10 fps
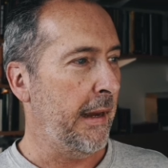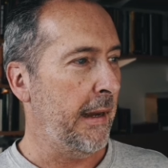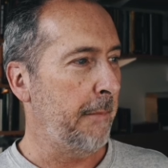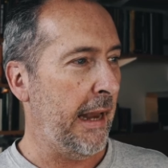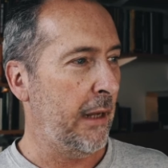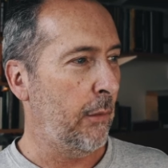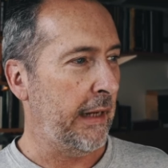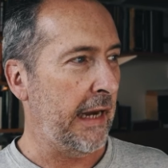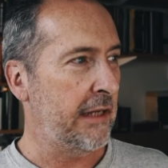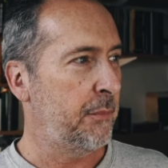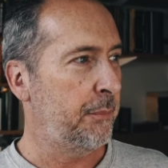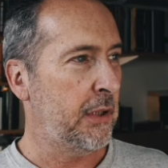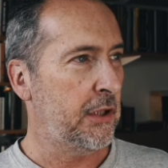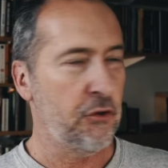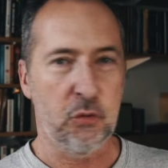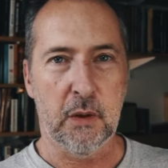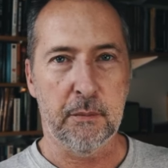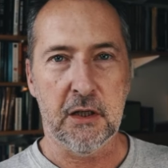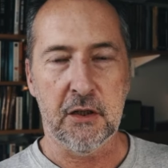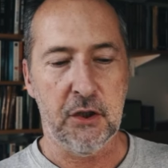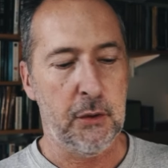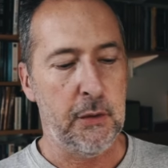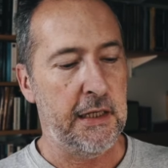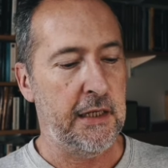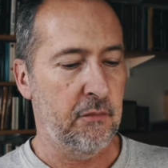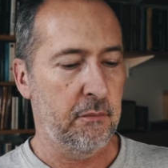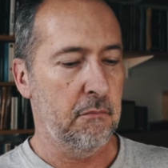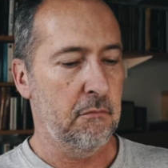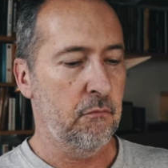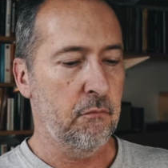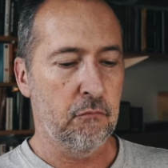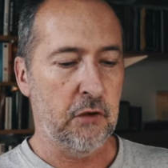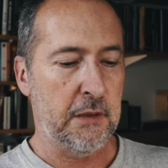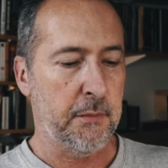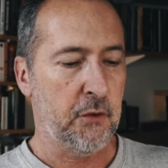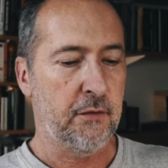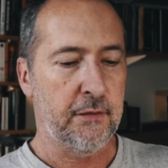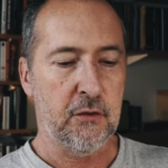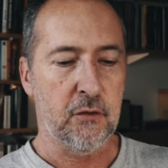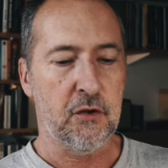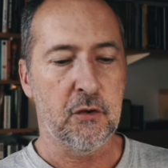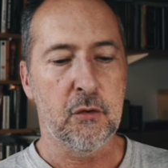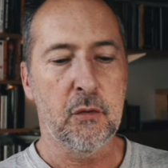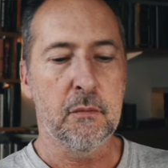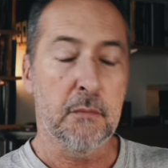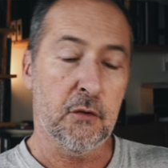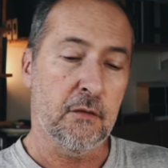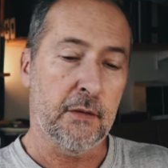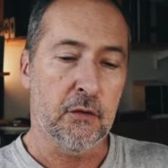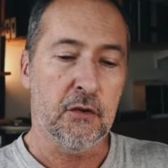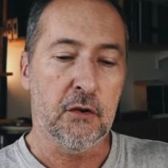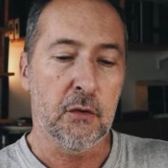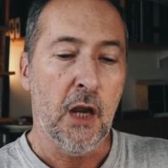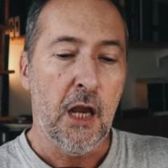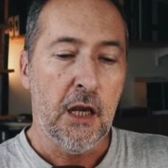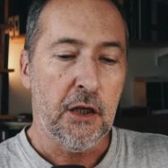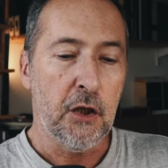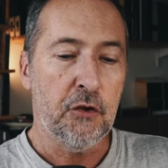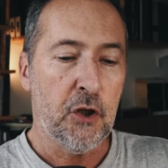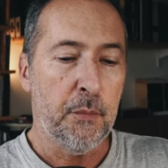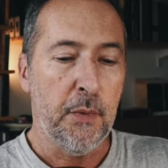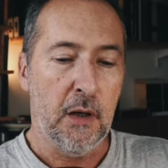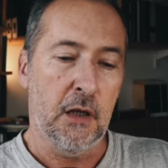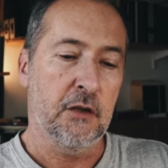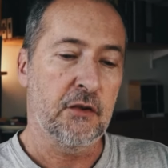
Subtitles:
Anyway, as per usual, what I'm going to do is read most of it onto YouTube.